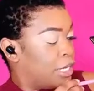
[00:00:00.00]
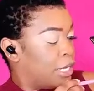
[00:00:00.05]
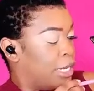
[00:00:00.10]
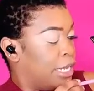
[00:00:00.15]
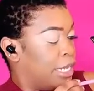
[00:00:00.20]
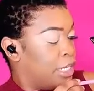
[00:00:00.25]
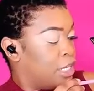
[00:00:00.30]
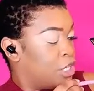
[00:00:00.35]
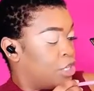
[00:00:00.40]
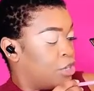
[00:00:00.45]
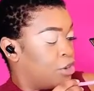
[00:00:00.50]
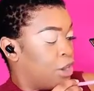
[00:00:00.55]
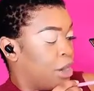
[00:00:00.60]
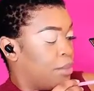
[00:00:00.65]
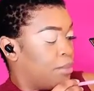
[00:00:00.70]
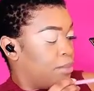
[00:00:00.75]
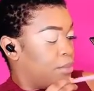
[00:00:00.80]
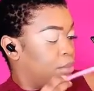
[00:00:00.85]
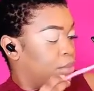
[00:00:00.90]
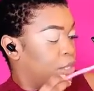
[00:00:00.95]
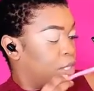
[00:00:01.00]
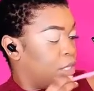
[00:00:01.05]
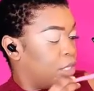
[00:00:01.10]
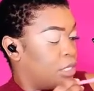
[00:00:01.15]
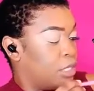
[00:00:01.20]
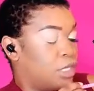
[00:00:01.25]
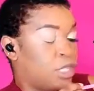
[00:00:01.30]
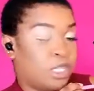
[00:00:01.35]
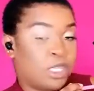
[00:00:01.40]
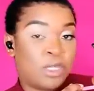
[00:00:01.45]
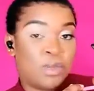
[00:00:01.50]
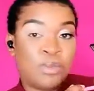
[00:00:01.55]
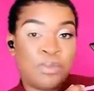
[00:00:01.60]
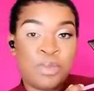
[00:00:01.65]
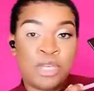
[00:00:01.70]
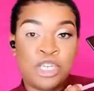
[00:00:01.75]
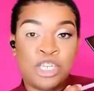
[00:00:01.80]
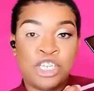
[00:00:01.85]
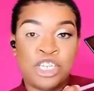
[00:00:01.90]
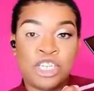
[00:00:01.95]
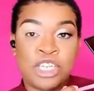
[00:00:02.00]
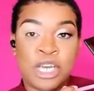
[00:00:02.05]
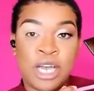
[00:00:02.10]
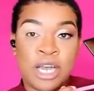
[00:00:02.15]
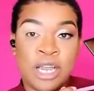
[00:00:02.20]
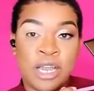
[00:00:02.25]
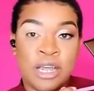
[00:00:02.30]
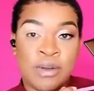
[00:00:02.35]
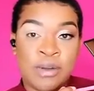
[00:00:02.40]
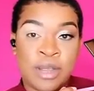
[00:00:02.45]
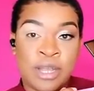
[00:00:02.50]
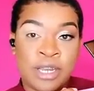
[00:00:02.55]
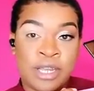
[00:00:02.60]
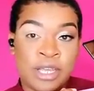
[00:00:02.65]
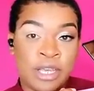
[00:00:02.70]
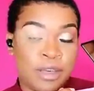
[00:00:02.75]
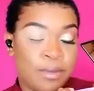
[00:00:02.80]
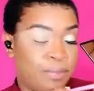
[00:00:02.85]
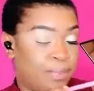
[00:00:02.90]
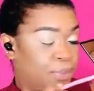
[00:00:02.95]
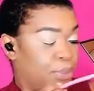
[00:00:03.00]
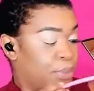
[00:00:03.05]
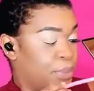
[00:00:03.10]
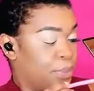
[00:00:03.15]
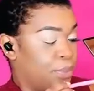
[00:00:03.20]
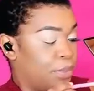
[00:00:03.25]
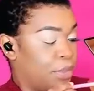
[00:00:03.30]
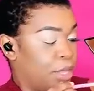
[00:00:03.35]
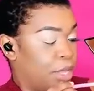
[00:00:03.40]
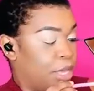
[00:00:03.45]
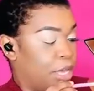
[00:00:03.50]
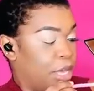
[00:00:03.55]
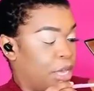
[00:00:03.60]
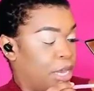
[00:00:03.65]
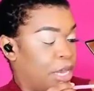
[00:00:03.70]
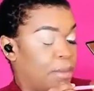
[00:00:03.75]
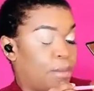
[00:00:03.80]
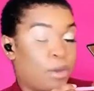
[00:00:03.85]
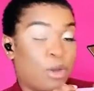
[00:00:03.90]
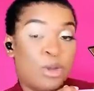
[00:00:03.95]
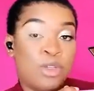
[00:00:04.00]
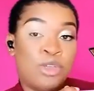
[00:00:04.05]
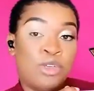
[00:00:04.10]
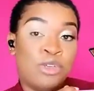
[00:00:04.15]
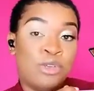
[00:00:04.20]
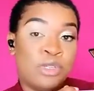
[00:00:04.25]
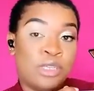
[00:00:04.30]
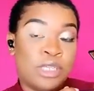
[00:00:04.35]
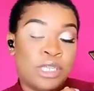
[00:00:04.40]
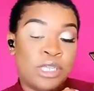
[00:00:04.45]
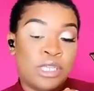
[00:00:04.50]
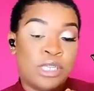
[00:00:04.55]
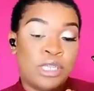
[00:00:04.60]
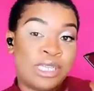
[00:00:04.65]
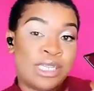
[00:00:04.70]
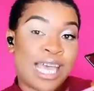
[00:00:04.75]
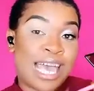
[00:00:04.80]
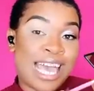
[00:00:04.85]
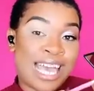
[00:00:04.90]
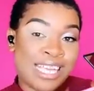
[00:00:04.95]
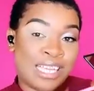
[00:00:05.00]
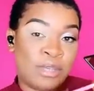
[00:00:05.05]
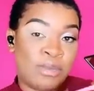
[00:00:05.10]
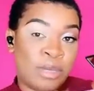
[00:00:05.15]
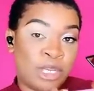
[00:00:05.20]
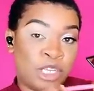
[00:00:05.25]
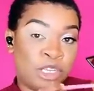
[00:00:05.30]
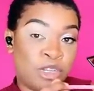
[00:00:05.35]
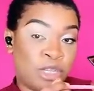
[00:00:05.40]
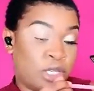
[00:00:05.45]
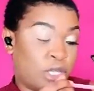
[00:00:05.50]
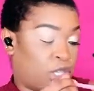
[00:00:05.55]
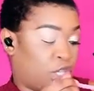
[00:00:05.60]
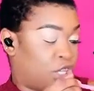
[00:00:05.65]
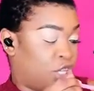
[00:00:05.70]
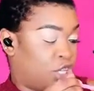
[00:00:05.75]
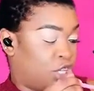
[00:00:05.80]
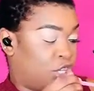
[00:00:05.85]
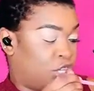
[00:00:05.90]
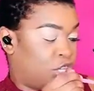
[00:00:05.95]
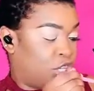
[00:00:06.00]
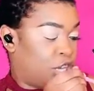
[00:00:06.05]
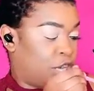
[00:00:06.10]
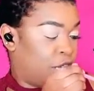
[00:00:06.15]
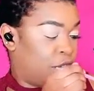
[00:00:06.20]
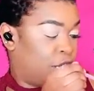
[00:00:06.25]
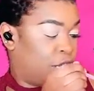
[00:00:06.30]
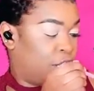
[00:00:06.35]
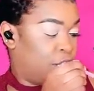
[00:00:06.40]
late gram, is this peachy color right here, and I'm going to use this as my transition shade.